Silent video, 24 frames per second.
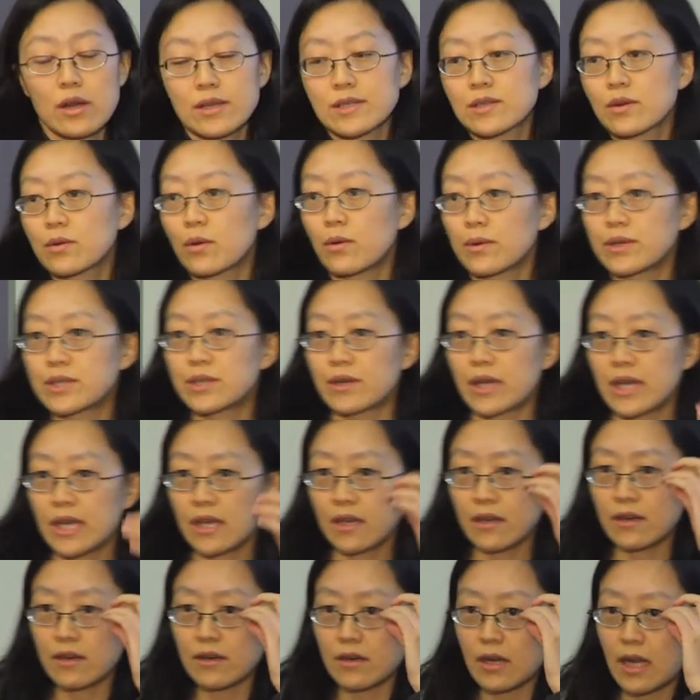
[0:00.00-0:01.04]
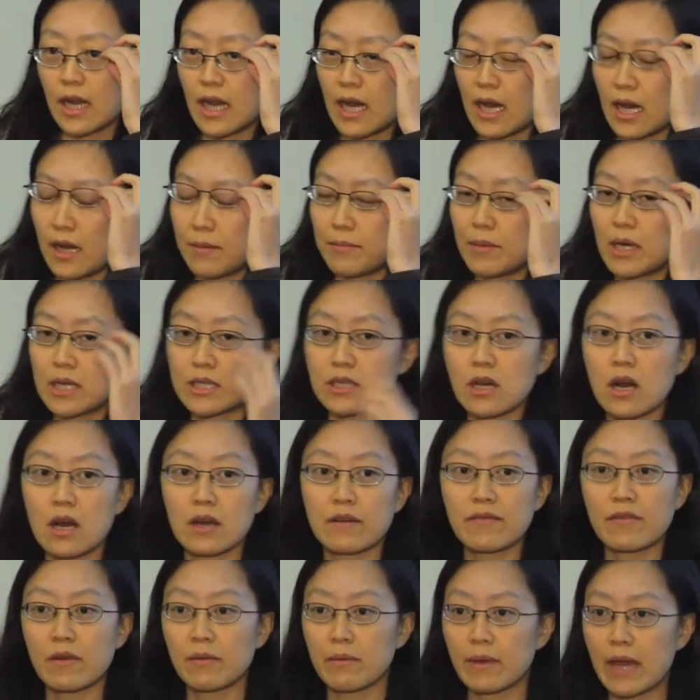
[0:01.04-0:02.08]
also going to hear a
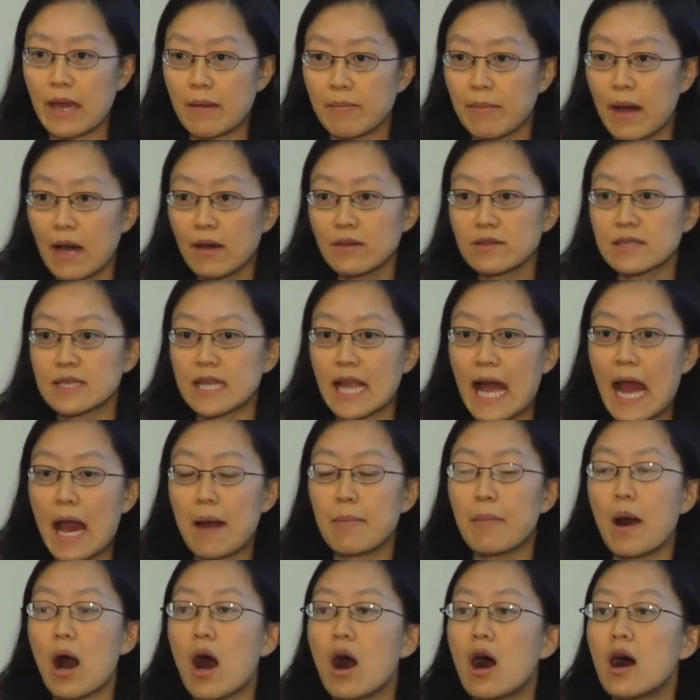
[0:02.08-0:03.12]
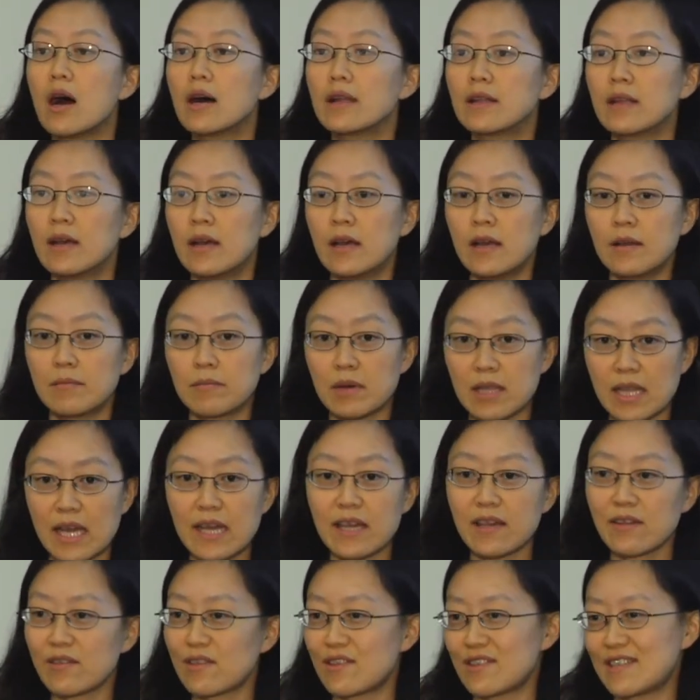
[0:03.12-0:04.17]
talk from Bao's lab on
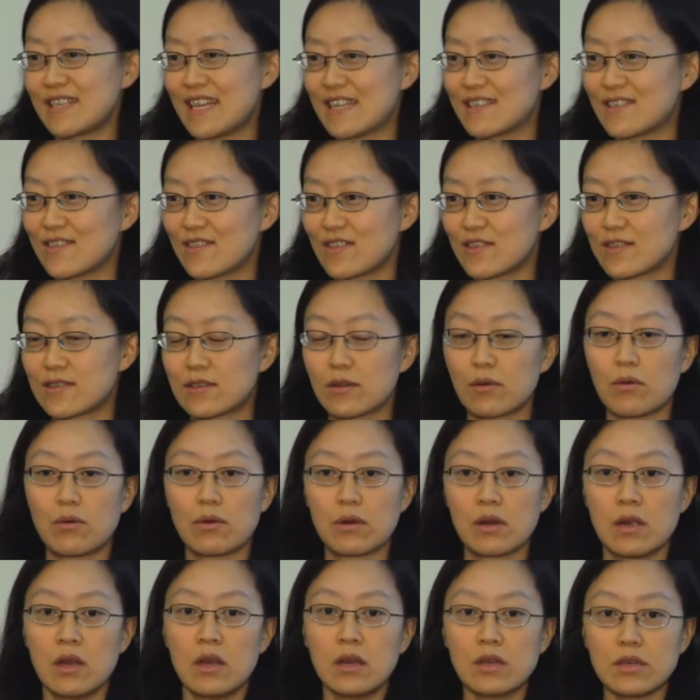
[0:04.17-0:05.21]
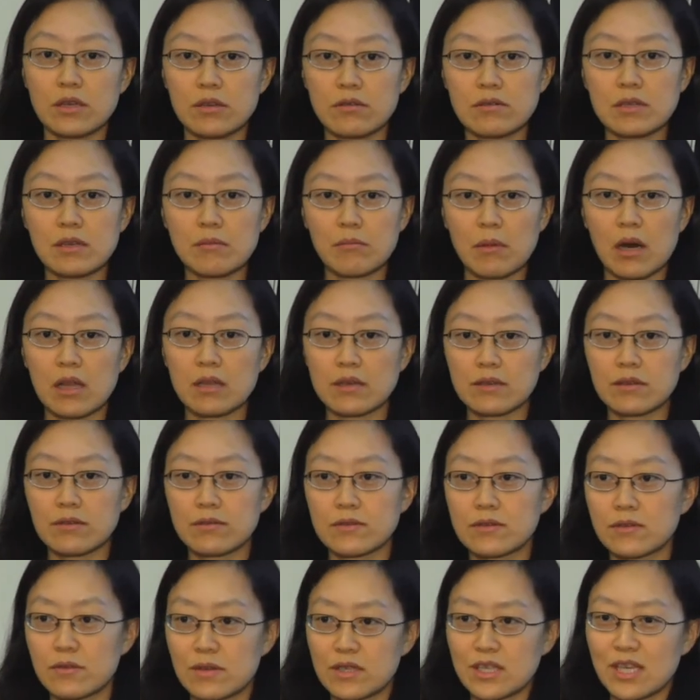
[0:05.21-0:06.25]
molecular sensors, or using
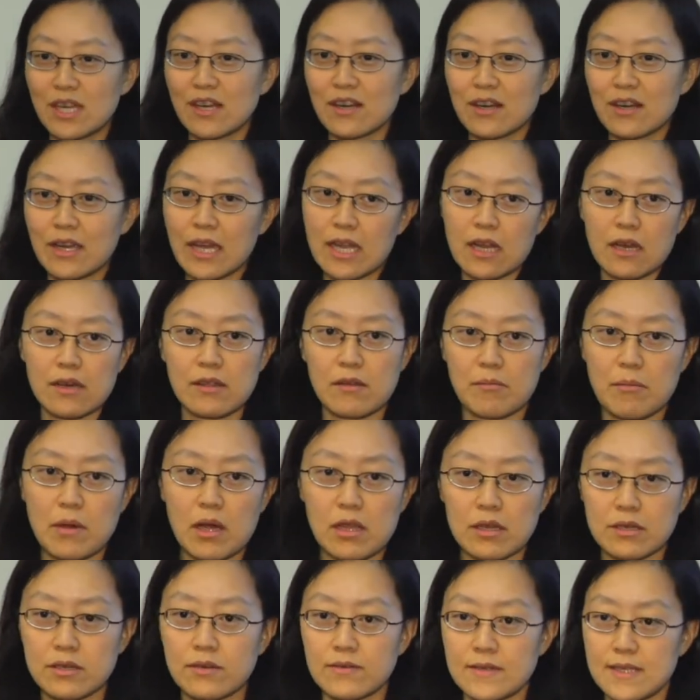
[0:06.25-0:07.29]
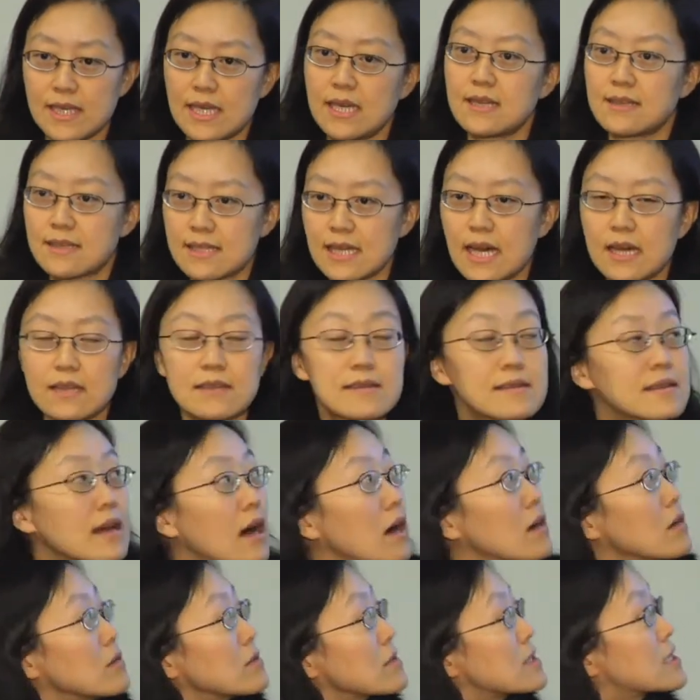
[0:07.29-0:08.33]
molecules to interrogate other molecules inside
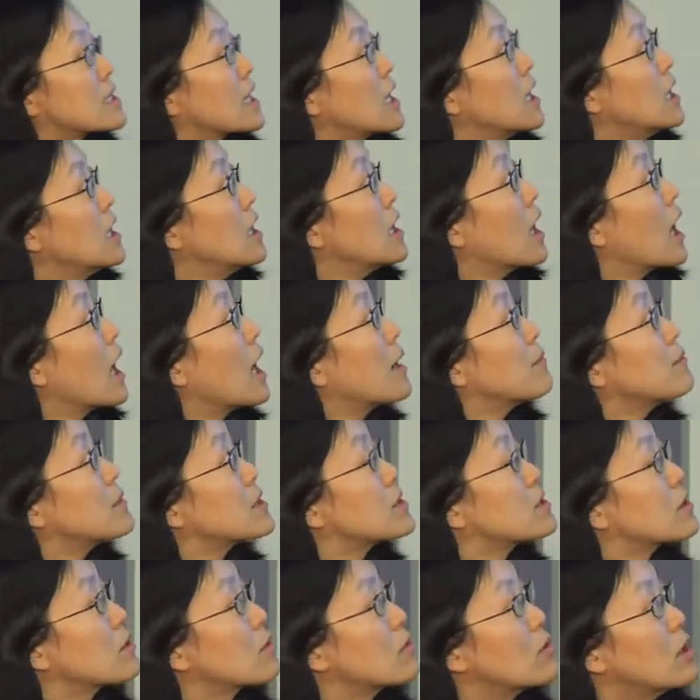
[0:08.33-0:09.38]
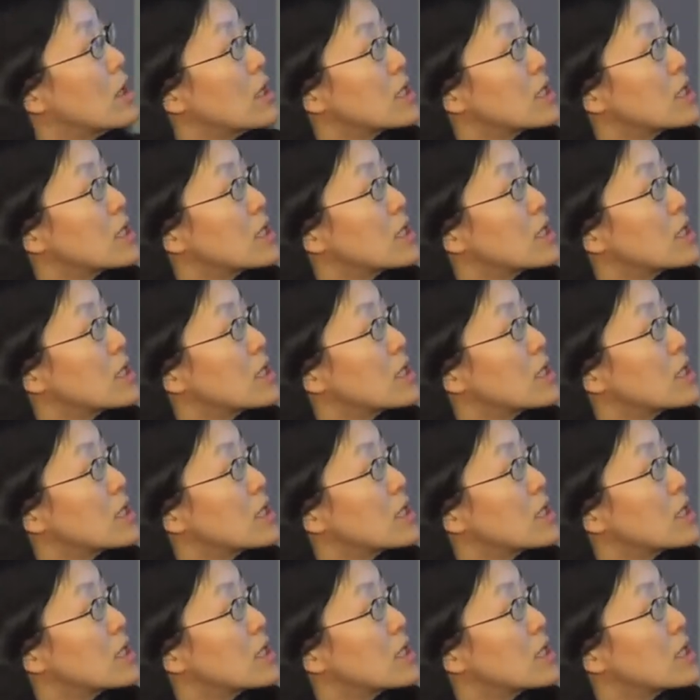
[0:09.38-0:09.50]
cells. So